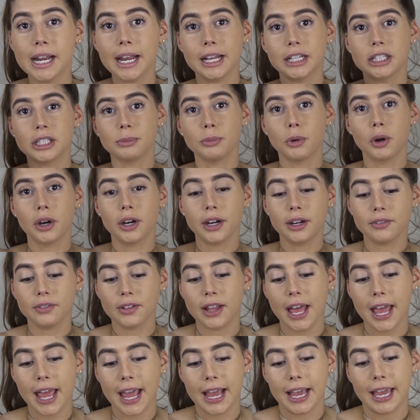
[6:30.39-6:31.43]
it's more of
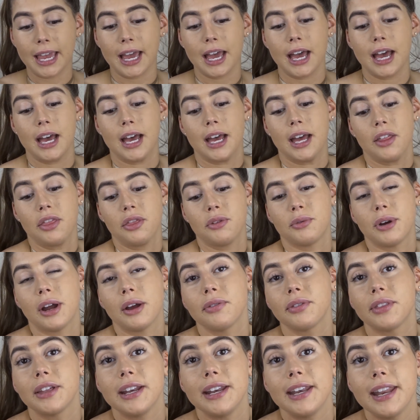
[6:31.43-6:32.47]
like uh,
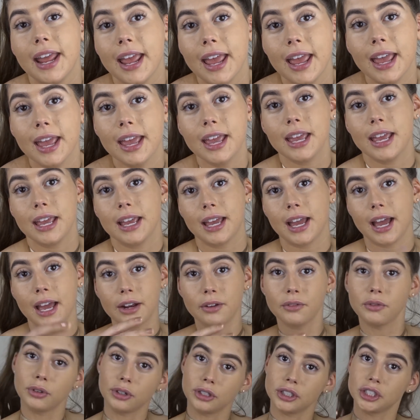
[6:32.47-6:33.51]
throughout the day, it
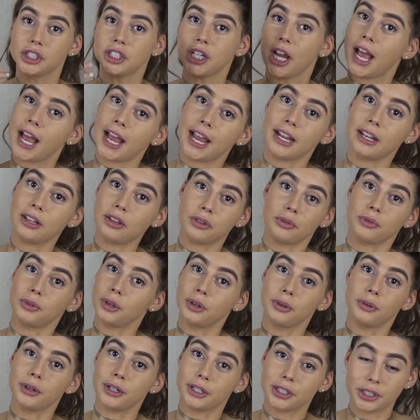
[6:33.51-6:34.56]
kind of will shine
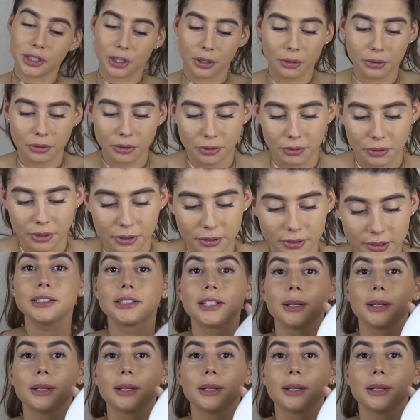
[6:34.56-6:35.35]
through or show through.